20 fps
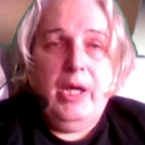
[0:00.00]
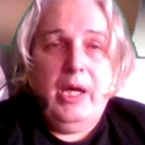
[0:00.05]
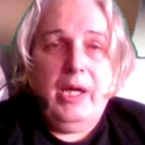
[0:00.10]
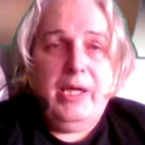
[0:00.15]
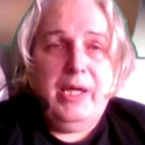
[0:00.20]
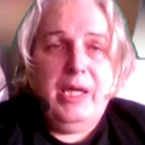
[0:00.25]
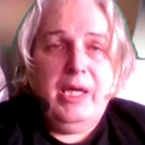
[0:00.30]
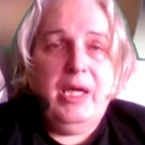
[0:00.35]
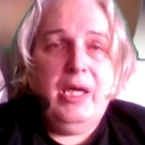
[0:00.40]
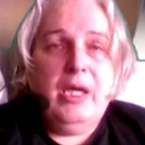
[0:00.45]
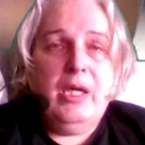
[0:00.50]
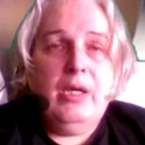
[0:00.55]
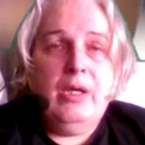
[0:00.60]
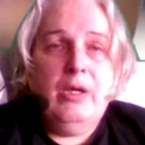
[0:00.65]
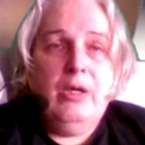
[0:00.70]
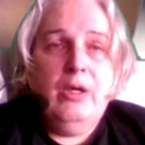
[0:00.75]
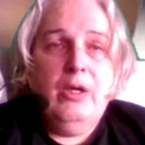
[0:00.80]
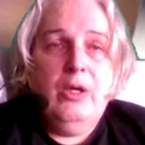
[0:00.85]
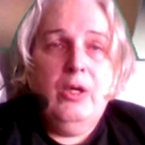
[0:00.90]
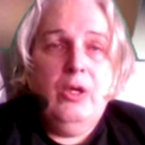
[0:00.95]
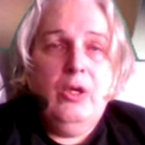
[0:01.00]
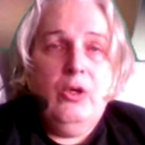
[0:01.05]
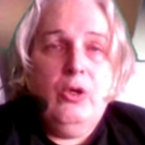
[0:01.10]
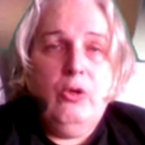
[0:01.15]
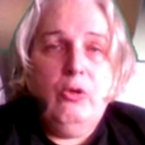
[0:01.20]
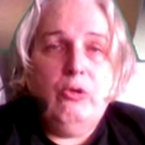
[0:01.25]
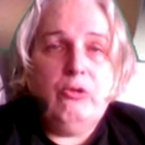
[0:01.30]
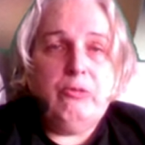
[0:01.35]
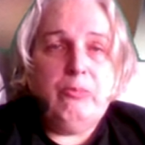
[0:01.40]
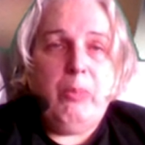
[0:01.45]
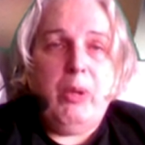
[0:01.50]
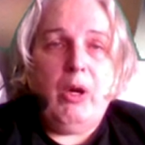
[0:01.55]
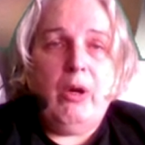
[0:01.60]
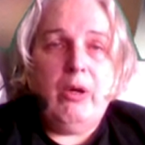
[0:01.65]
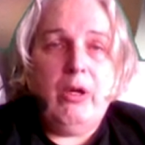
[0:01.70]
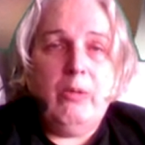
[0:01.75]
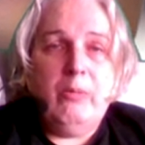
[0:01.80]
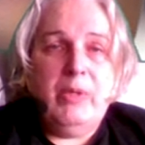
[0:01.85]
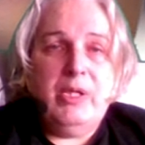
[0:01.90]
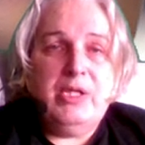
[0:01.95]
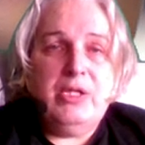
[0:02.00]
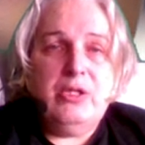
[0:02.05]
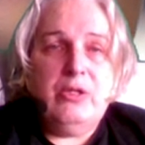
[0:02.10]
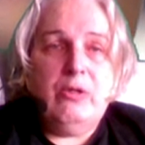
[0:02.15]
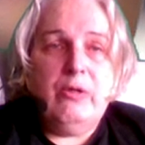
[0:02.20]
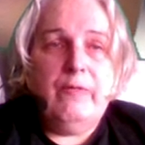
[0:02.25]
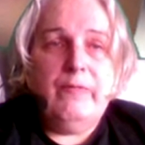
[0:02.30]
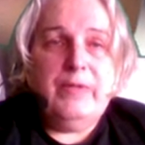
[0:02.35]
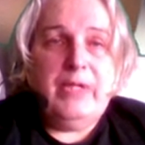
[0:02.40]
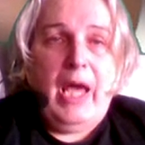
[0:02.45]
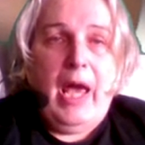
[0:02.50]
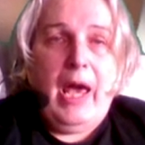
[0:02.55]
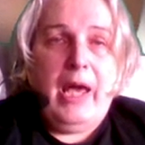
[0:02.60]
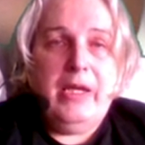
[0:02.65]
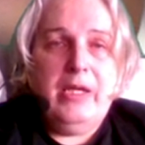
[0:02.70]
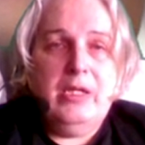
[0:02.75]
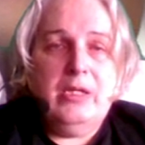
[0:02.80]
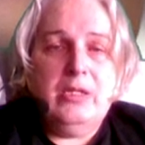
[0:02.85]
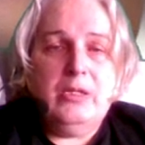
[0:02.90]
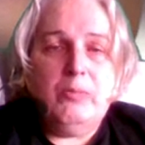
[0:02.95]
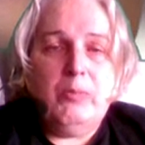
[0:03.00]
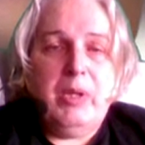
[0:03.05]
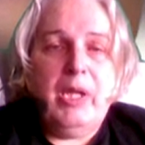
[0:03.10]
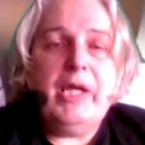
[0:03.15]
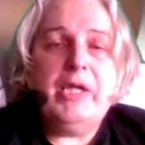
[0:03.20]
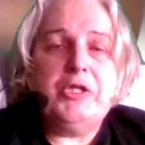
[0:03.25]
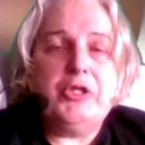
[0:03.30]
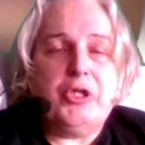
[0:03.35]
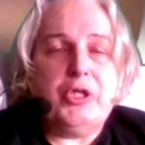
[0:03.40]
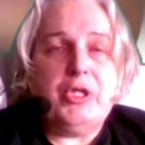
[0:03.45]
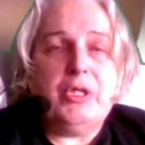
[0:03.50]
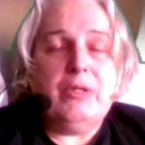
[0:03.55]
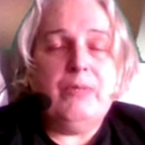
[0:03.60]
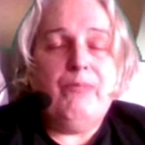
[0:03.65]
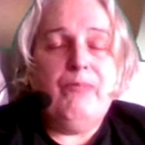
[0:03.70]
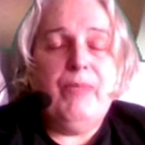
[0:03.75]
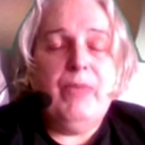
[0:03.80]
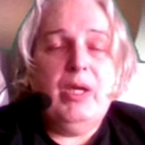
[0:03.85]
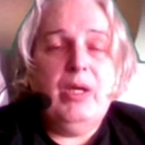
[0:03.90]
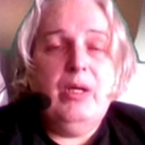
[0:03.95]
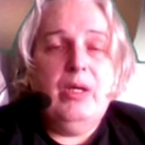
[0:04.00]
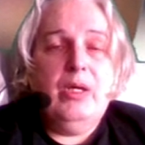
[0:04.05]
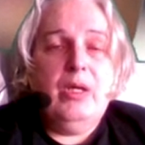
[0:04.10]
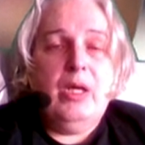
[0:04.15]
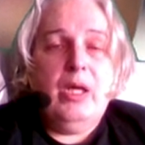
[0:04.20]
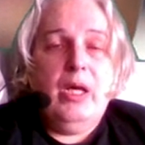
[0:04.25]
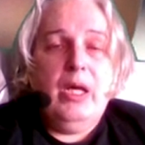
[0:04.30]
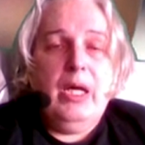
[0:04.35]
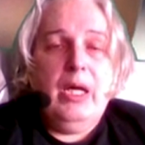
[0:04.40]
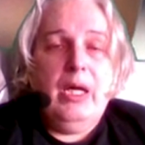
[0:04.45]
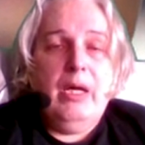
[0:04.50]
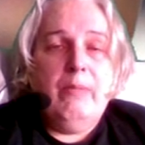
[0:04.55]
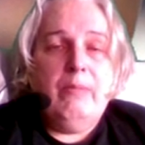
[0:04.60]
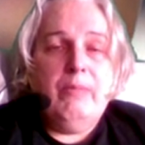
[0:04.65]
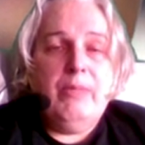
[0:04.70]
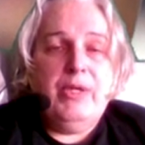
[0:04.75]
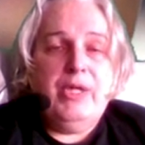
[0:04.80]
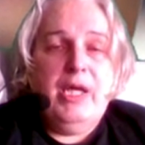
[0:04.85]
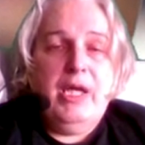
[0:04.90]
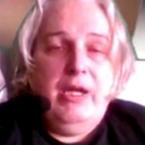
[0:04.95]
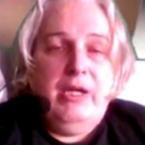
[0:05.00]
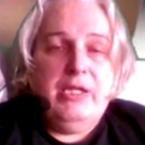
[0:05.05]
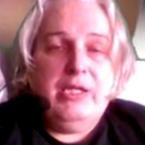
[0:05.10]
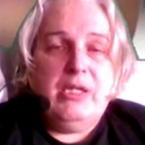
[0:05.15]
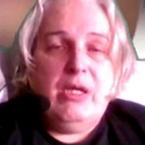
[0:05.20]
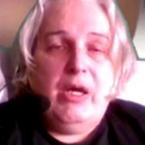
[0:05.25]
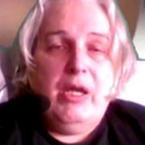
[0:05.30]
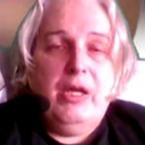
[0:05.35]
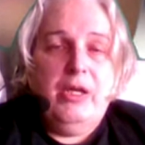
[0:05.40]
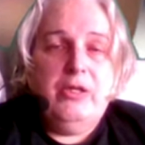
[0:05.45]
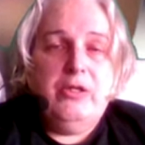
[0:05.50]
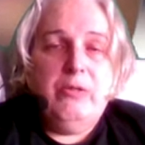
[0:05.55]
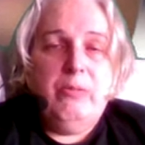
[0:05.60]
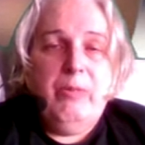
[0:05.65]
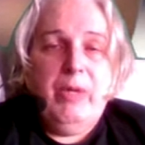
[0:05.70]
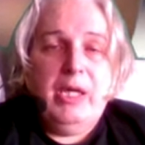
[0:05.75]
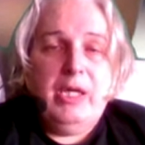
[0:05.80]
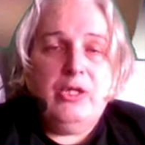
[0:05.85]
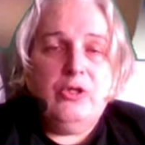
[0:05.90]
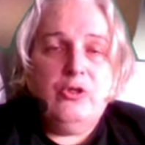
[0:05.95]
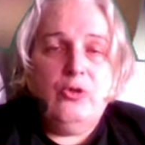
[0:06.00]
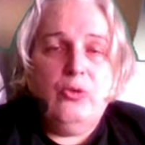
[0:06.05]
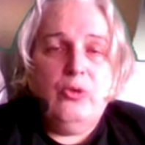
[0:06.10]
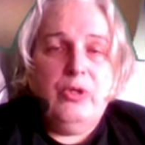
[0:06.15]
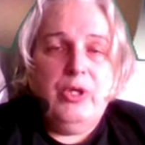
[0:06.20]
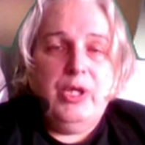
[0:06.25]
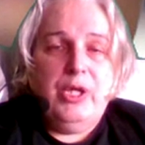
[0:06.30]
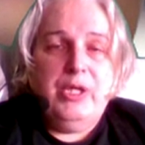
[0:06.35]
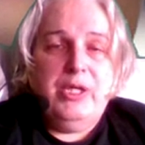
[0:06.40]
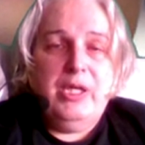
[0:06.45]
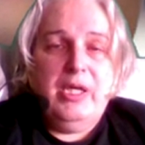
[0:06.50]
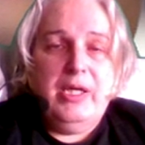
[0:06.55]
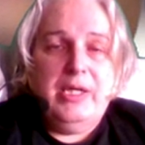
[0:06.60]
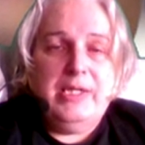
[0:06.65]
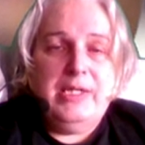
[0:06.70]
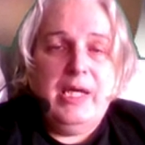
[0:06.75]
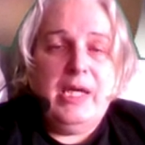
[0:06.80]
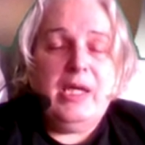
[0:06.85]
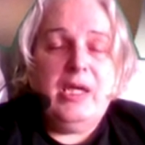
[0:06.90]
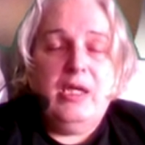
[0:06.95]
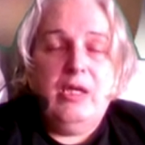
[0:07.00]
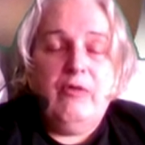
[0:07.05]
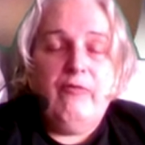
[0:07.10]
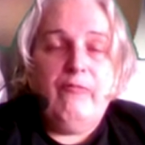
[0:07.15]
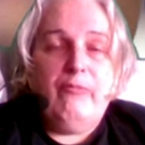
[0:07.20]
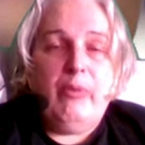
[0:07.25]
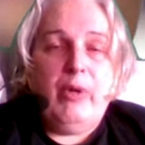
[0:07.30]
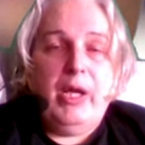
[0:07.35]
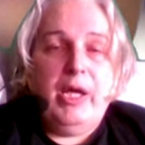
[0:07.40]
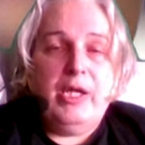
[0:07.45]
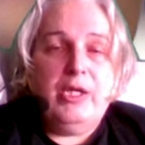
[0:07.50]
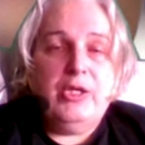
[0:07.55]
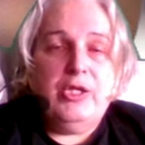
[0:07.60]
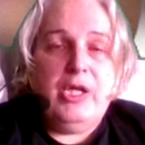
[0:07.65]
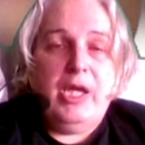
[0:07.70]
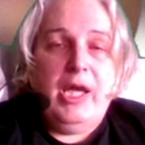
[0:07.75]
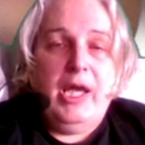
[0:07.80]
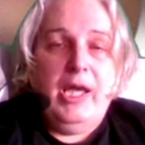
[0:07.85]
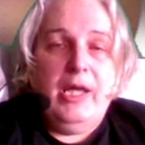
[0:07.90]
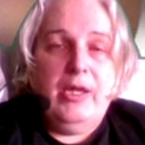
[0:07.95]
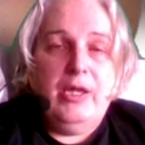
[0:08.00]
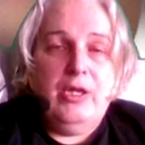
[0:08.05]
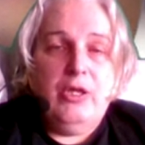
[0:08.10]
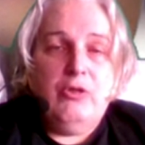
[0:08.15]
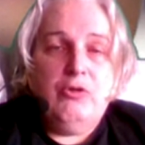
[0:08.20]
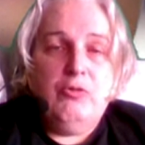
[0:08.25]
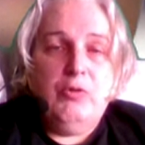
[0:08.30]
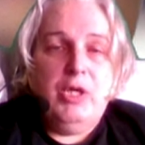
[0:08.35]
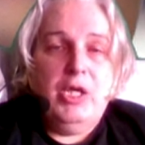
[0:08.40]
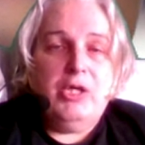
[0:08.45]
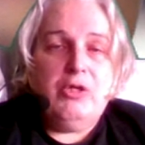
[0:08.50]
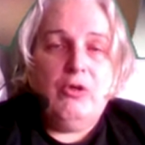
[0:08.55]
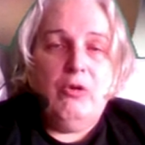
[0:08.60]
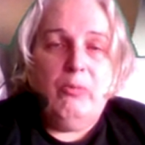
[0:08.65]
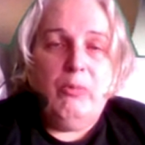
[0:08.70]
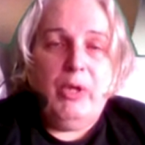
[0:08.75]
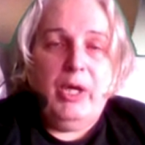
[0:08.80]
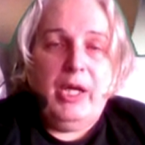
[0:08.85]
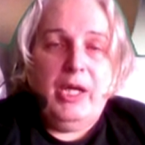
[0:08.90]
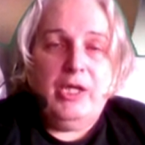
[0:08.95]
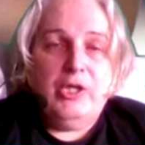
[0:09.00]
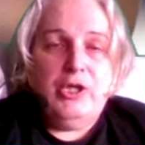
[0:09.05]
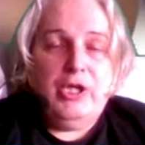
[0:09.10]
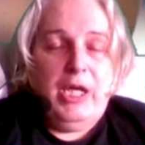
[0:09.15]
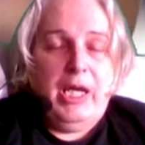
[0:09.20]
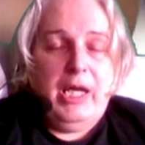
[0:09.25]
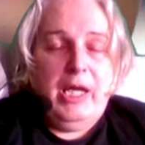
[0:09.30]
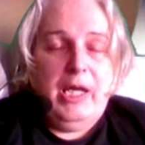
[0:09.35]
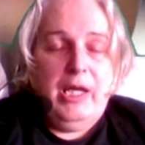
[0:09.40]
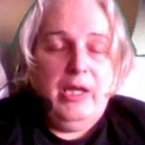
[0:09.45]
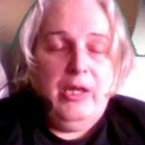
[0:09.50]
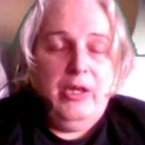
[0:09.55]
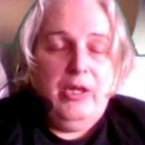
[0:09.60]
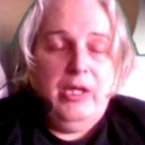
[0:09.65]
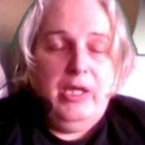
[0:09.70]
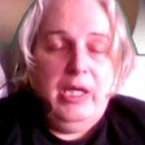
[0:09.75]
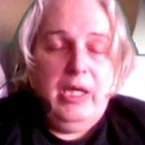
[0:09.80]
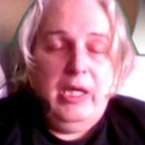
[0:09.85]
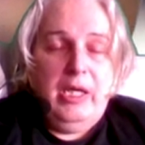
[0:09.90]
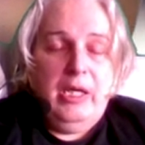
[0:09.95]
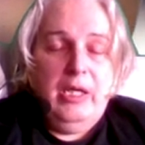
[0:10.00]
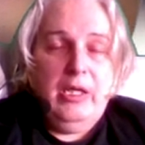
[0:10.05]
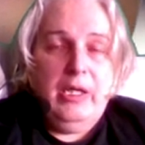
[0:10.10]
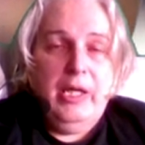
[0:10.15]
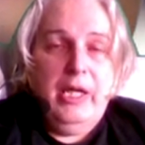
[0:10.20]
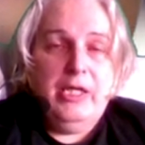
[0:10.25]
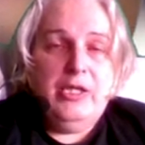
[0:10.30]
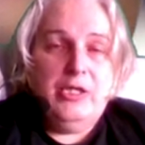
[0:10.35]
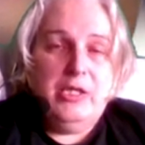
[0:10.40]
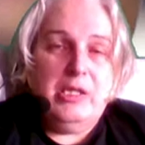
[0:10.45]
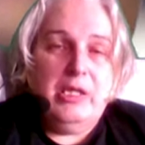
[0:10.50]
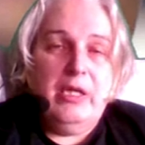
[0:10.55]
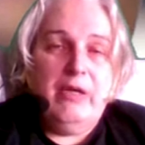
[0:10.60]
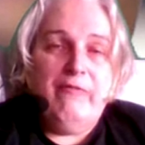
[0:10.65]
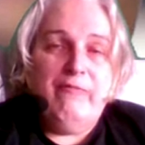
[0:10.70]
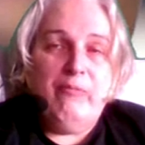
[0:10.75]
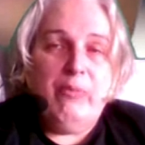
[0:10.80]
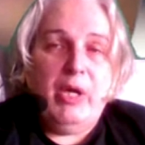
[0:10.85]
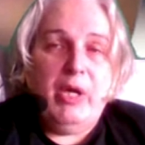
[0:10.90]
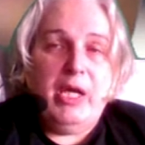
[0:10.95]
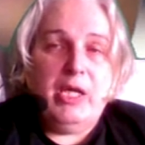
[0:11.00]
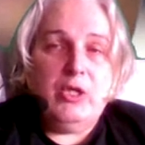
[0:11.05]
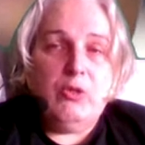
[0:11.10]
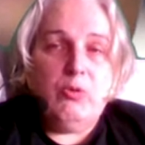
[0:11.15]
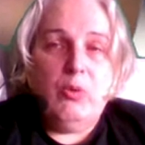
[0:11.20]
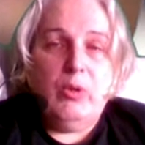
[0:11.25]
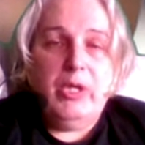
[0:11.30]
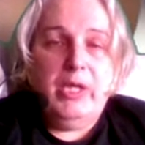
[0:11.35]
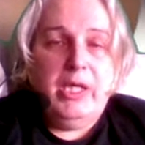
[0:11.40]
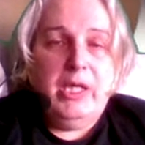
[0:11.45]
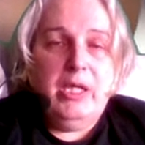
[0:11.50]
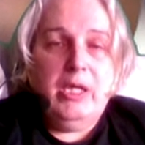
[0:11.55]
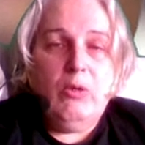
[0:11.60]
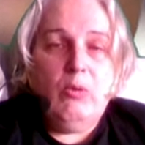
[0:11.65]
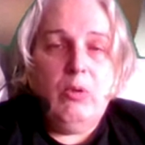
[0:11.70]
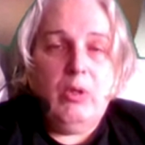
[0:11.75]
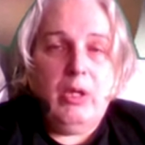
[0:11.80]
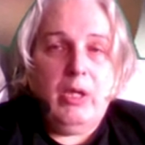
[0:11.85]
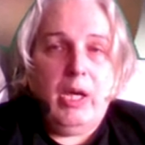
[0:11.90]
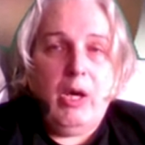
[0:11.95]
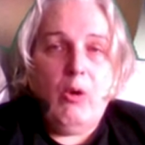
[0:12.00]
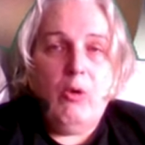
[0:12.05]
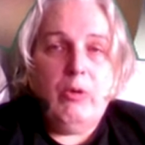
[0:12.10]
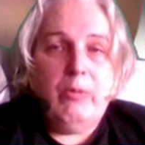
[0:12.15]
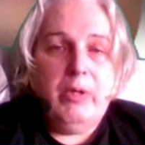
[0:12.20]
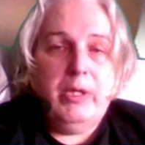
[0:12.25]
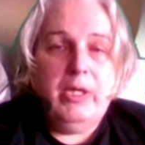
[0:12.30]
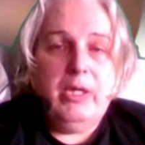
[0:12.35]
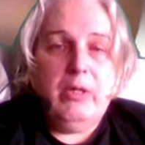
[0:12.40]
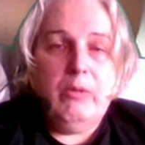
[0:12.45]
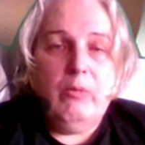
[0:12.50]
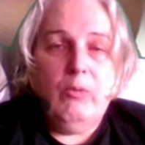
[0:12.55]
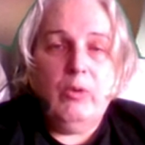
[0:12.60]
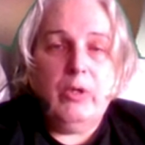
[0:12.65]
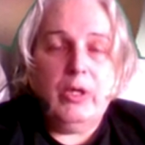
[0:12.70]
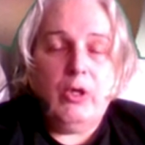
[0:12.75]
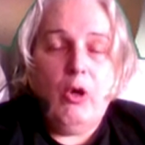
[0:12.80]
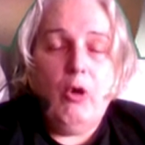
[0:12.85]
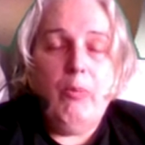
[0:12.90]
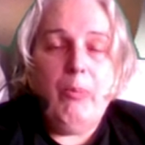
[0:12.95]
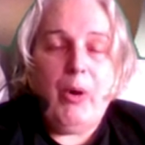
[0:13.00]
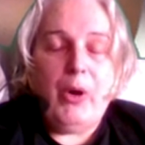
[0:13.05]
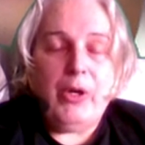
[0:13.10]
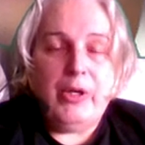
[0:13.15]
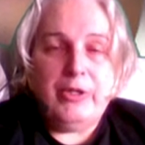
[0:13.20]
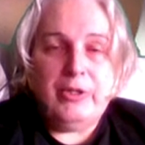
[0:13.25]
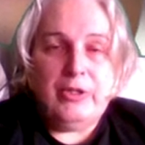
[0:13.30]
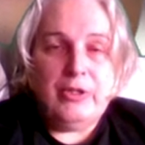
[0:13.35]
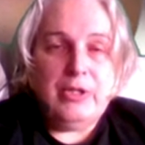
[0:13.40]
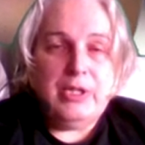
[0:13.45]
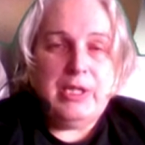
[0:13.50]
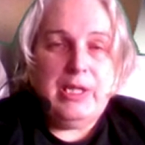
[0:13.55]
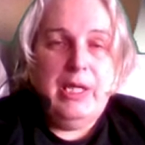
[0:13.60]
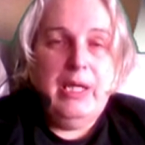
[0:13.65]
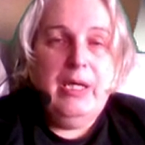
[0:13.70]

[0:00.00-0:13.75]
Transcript: a king whose parliament serves at his pleasure. Um, they decided to make sure that the executive branch and the judicial branch and the legislative branch were equal co- were co-partners